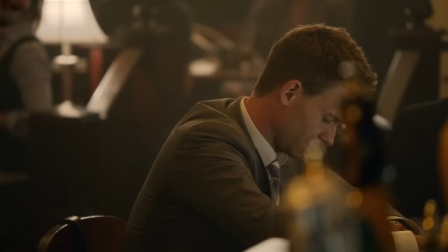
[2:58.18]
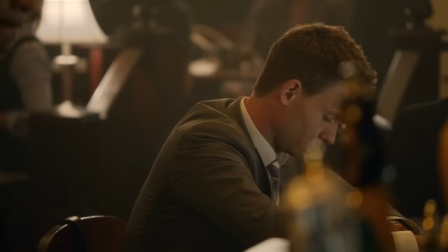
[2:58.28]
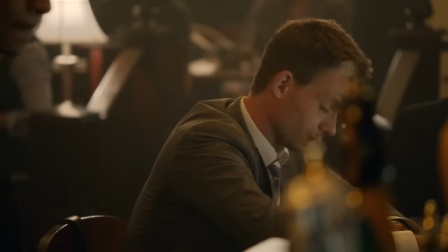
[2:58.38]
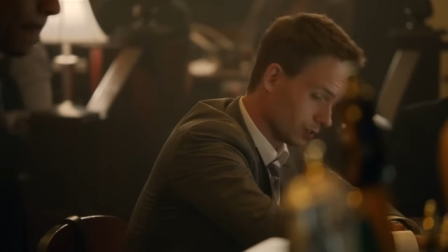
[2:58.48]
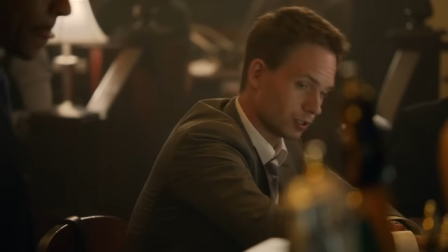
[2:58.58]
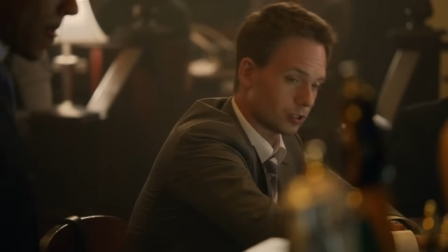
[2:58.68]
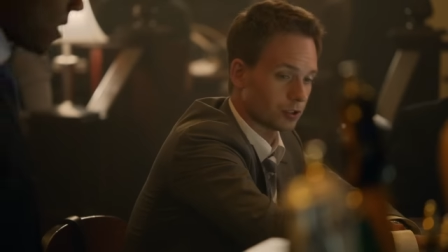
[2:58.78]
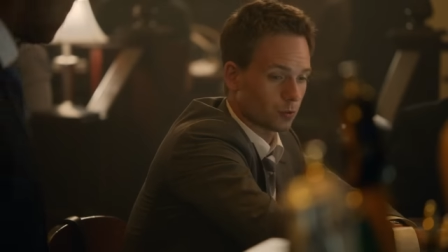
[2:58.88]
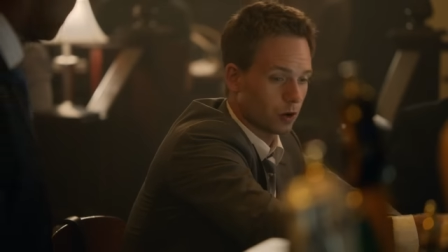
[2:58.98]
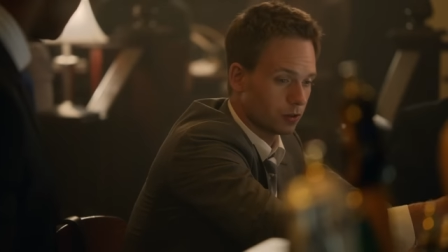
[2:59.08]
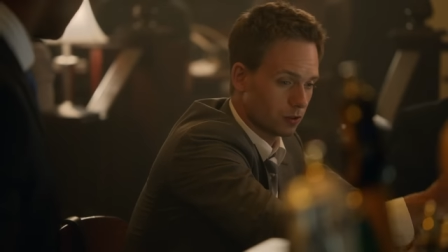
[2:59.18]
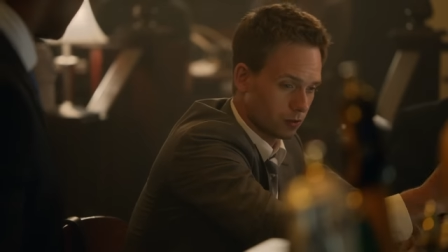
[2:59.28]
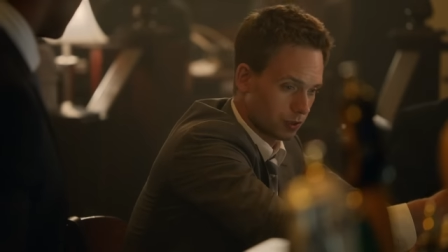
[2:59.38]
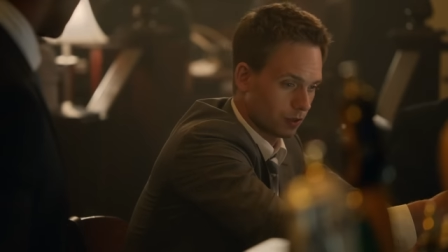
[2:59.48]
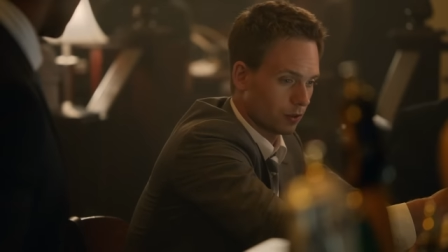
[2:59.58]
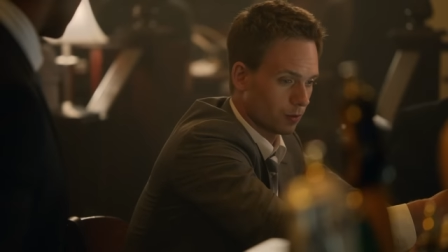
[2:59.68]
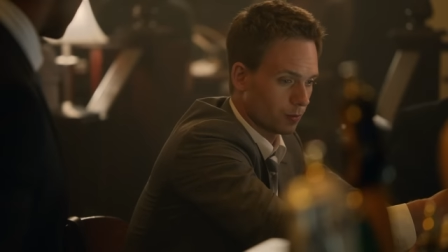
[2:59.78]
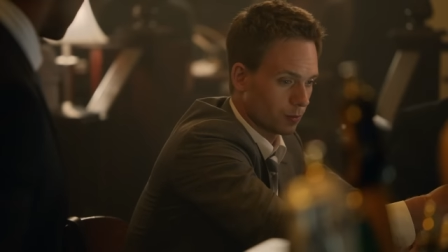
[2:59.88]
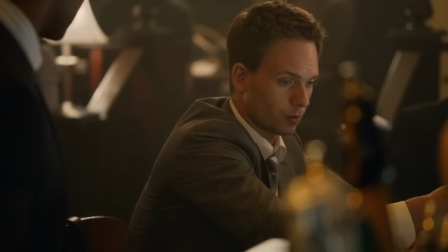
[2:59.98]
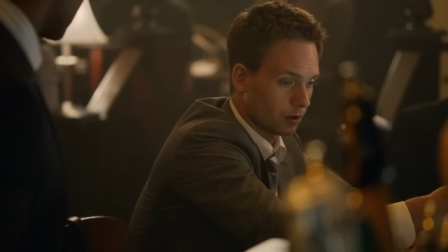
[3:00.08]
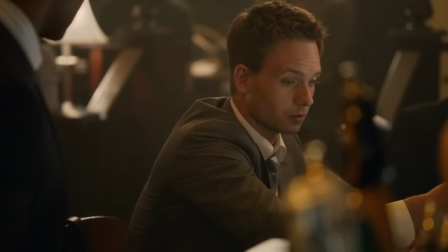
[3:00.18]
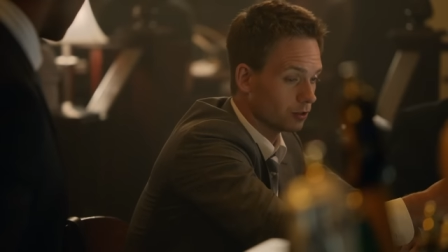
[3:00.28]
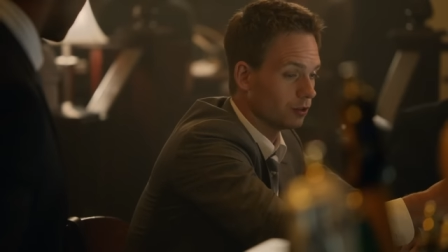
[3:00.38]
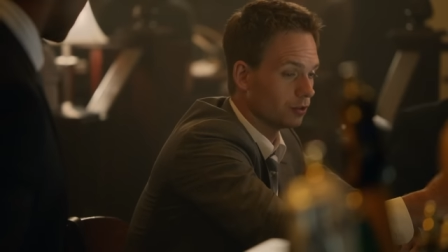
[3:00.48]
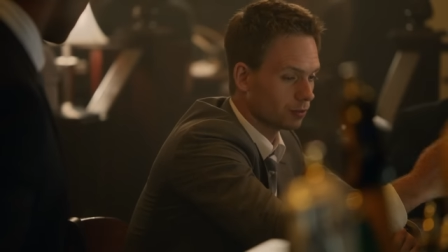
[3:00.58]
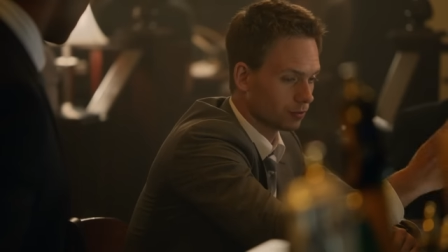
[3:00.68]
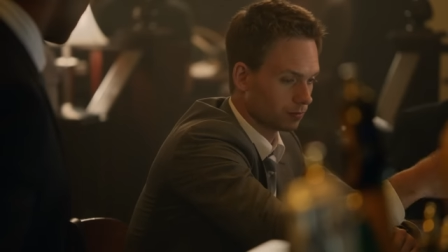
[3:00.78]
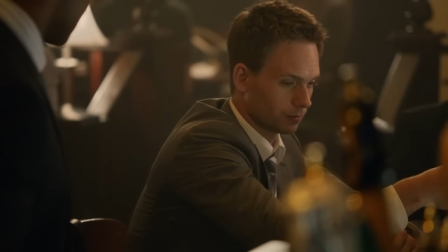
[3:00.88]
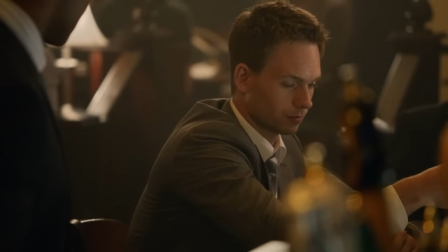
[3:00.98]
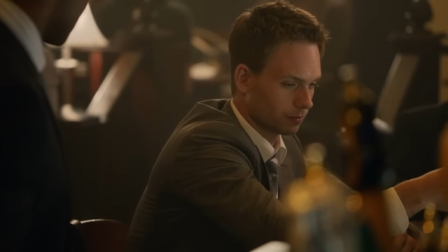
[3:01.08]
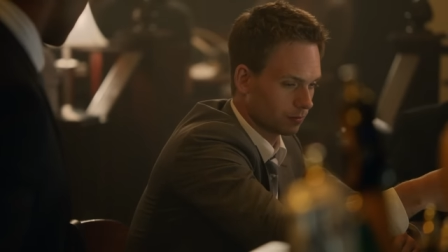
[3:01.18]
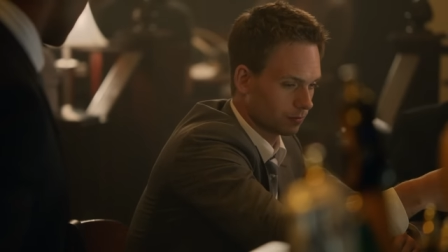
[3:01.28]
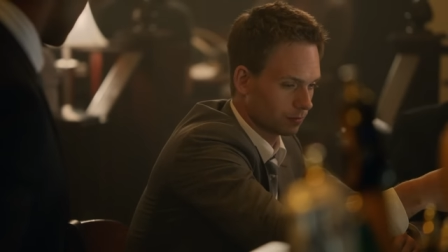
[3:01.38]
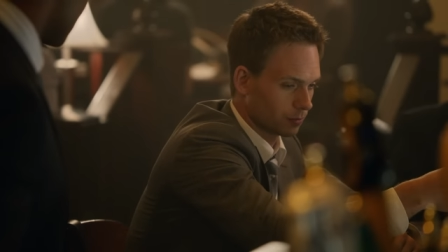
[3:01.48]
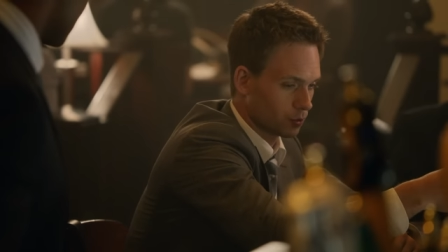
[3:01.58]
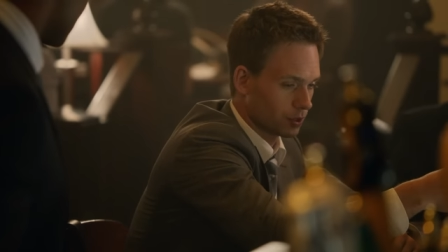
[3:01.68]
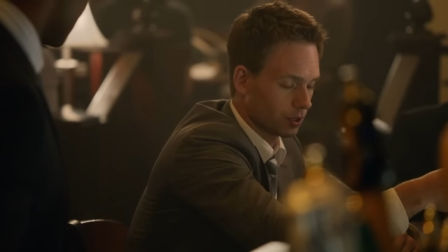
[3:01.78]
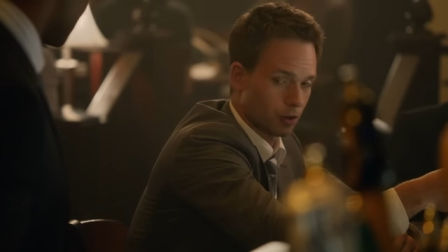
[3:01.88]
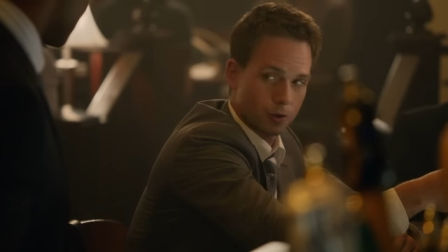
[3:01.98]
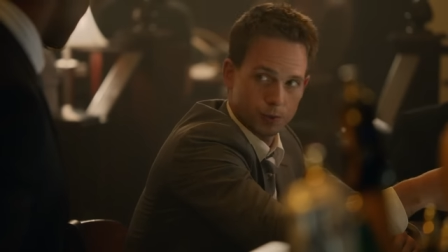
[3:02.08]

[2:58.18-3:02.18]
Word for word: Two conditions. One, you still owe me one. Two, you still